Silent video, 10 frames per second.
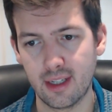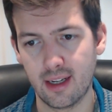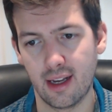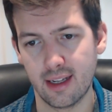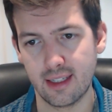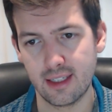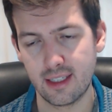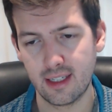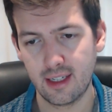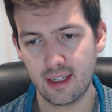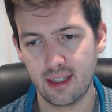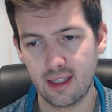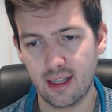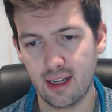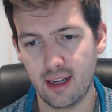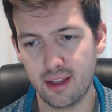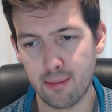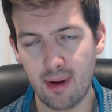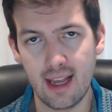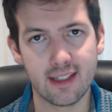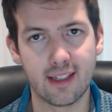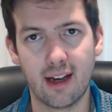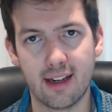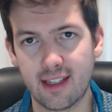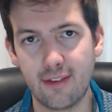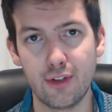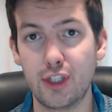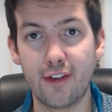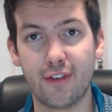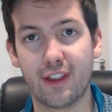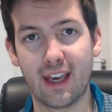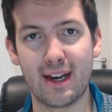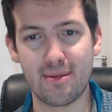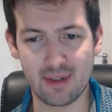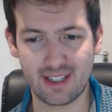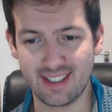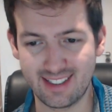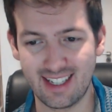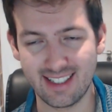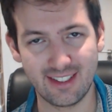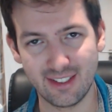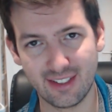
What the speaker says: And the players can't give you shit for that because that's your